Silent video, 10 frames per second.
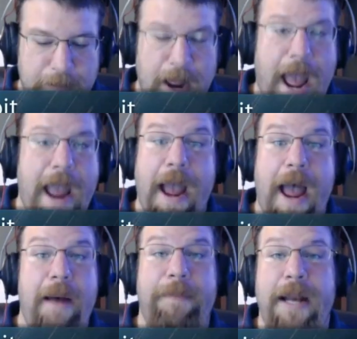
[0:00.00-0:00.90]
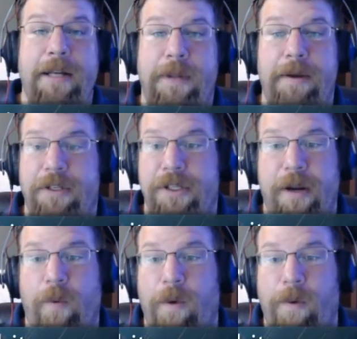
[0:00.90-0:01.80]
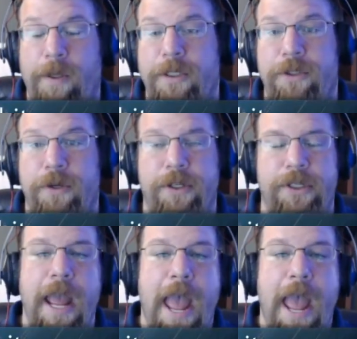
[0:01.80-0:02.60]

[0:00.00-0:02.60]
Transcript: but I, I'll be honest with you, I was sick of World War Two shooters.